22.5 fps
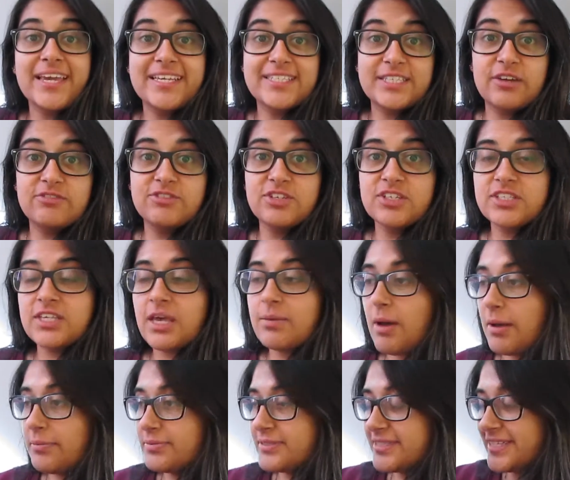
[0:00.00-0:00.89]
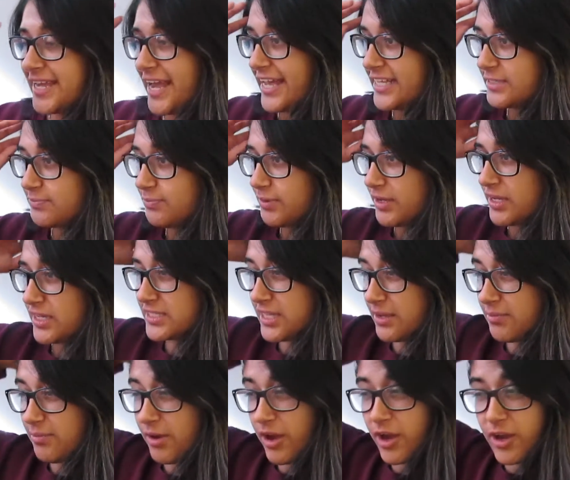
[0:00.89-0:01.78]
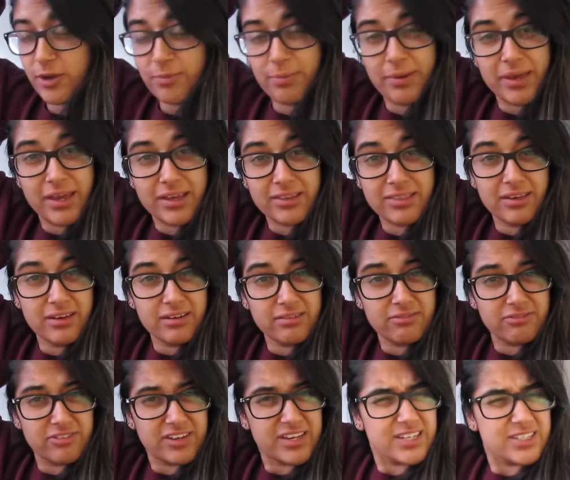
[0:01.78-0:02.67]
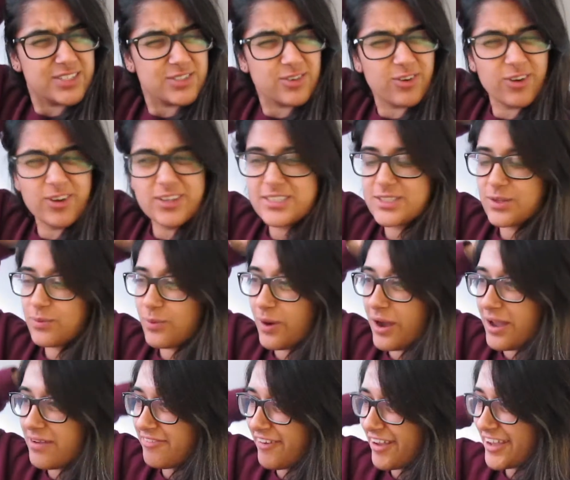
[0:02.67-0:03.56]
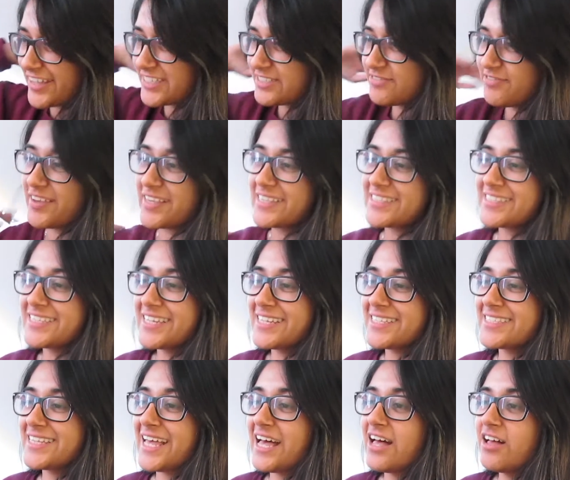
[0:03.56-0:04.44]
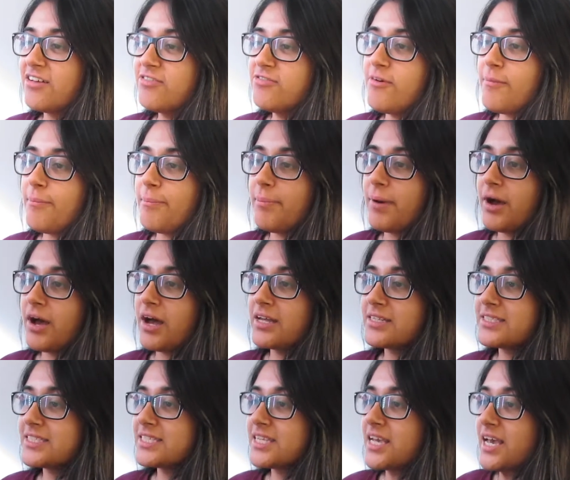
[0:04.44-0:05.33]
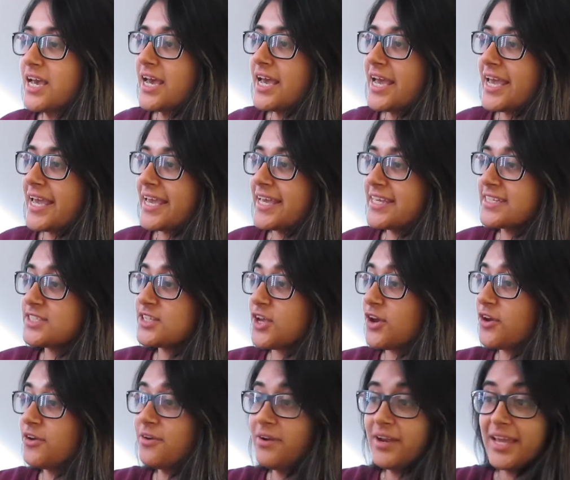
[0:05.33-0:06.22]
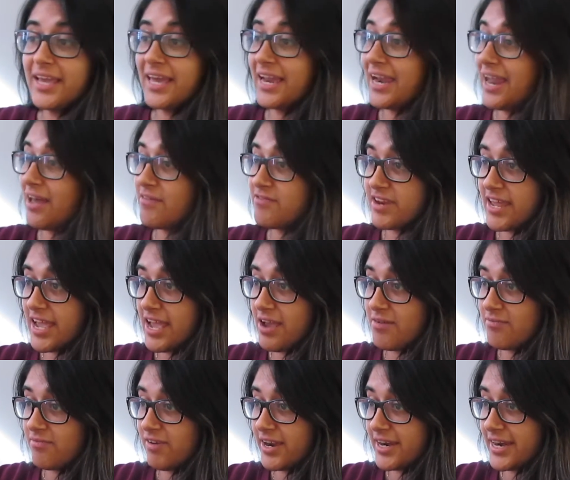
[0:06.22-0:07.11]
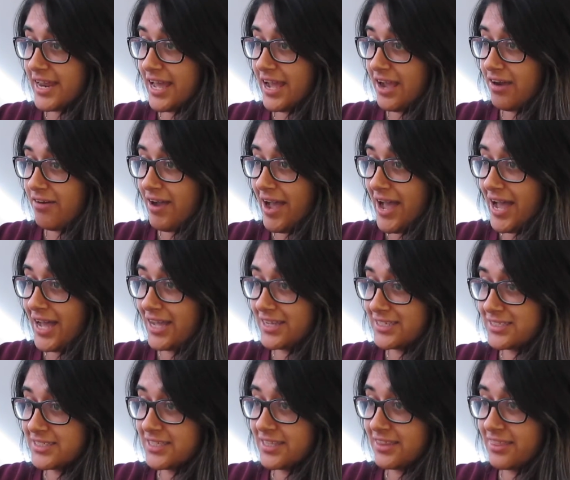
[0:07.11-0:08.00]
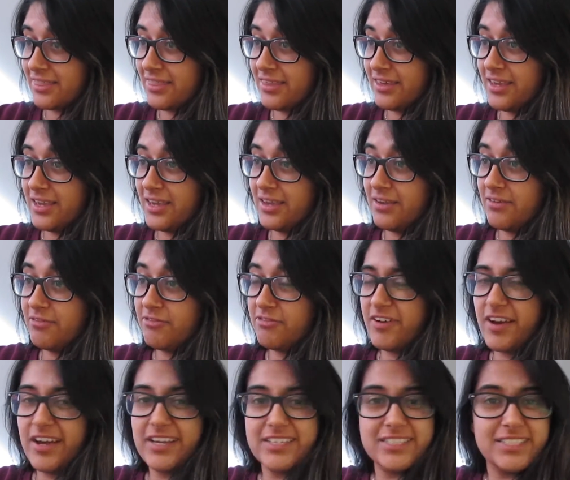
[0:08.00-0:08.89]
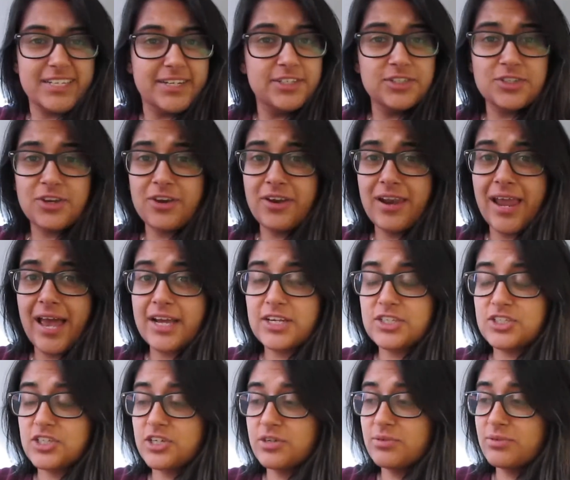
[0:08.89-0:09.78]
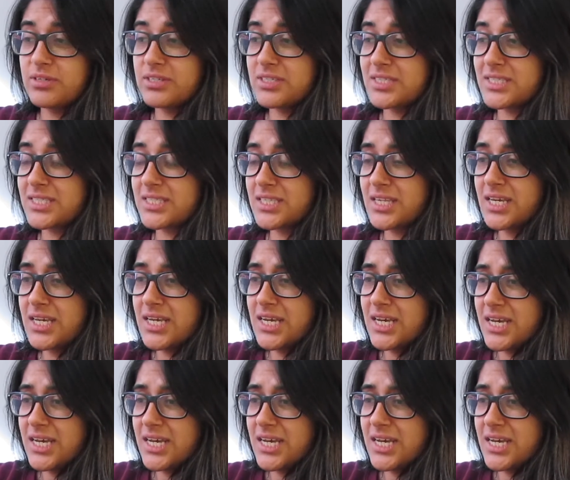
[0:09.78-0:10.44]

So I've just come upstairs because I'm hoping that, fingers crossed, the Wi-Fi has fixed itself, but it's only 11 a.m. right now and the first intro lecture was